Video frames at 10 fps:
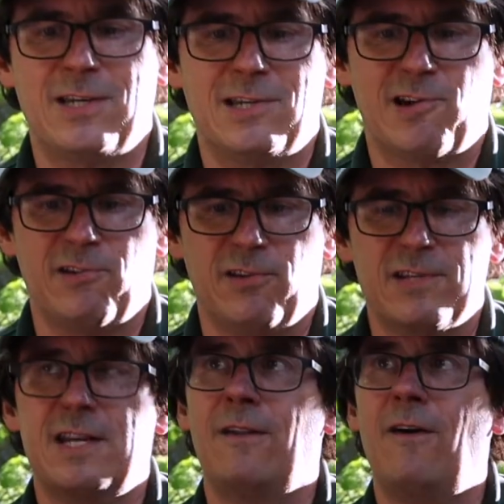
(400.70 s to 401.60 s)
at
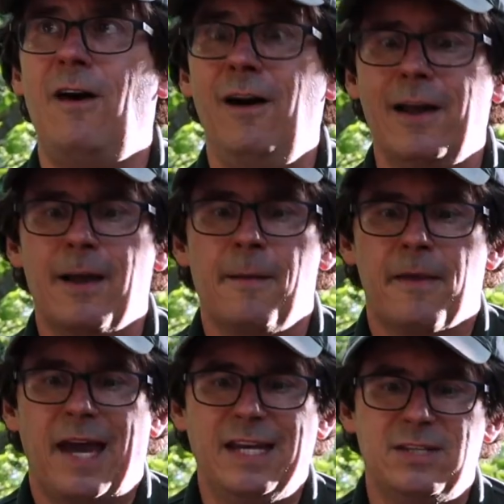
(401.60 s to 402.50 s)
turtles in a log
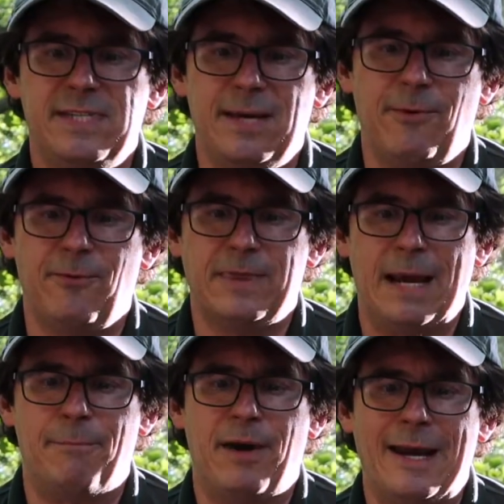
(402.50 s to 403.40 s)
and you see one with
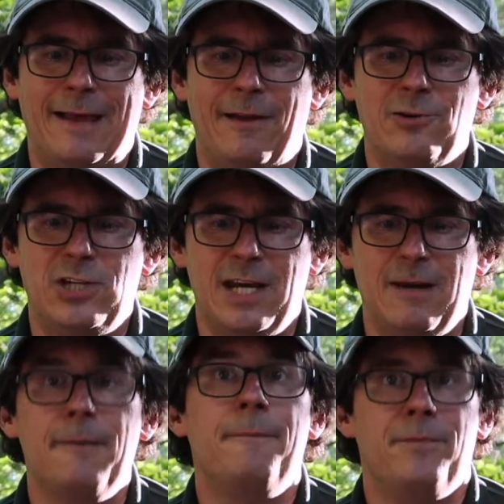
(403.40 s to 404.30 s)
that bright yellow
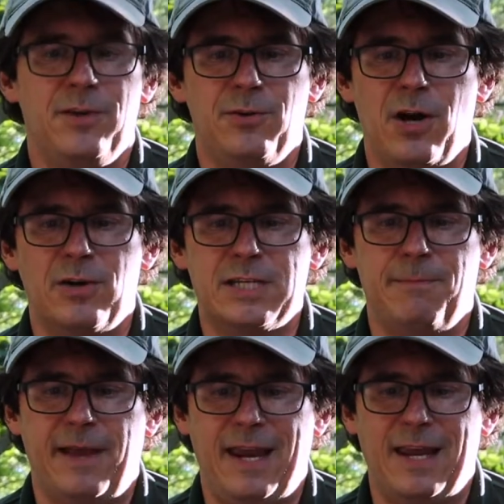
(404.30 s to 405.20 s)
chin, you know it's a
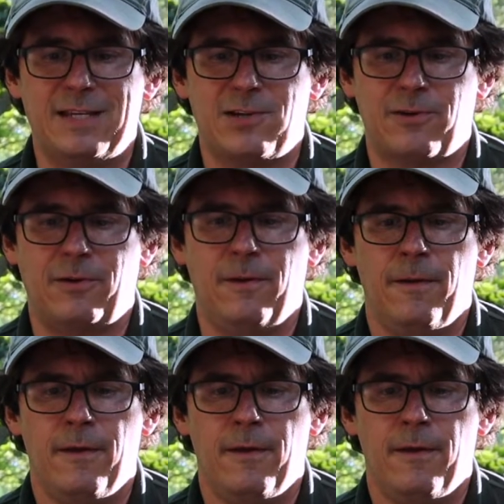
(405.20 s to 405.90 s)
Blandings turtle.